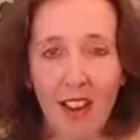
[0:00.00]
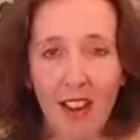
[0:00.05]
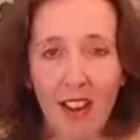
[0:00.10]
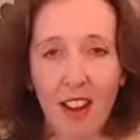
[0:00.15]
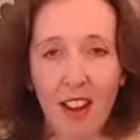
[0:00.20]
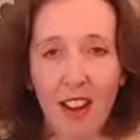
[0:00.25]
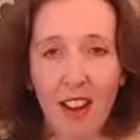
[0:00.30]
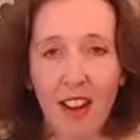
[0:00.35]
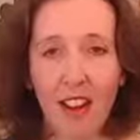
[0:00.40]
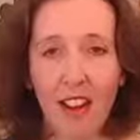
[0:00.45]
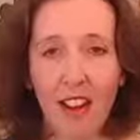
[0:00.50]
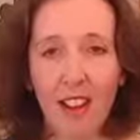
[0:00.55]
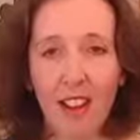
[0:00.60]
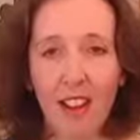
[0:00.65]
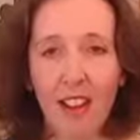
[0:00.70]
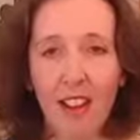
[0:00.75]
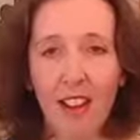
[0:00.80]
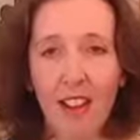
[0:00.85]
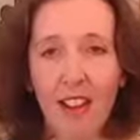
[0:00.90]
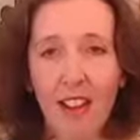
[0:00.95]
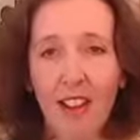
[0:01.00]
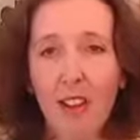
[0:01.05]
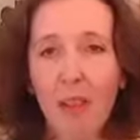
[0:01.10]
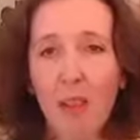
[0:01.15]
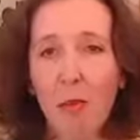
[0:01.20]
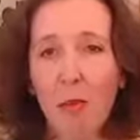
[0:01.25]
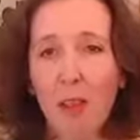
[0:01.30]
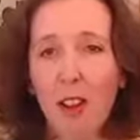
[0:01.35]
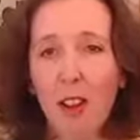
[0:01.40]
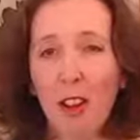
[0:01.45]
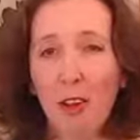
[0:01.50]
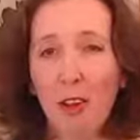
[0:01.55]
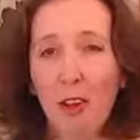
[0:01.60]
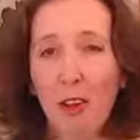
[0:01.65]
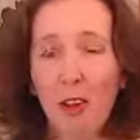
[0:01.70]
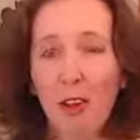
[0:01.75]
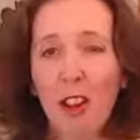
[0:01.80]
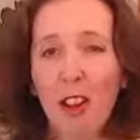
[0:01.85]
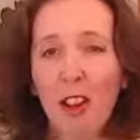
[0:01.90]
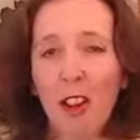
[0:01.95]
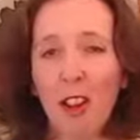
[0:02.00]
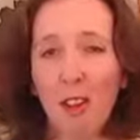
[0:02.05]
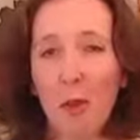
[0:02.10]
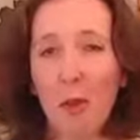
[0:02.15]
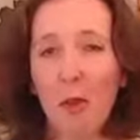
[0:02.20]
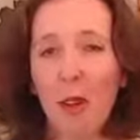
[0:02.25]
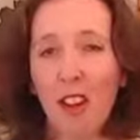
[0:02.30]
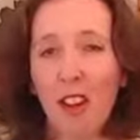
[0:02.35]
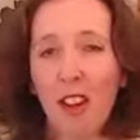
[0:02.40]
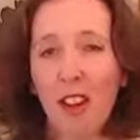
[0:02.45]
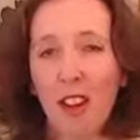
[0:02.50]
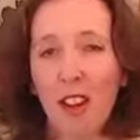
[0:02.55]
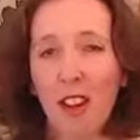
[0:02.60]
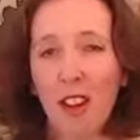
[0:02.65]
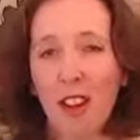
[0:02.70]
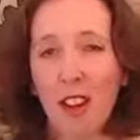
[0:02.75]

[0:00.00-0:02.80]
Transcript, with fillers: and he said to me it's very similar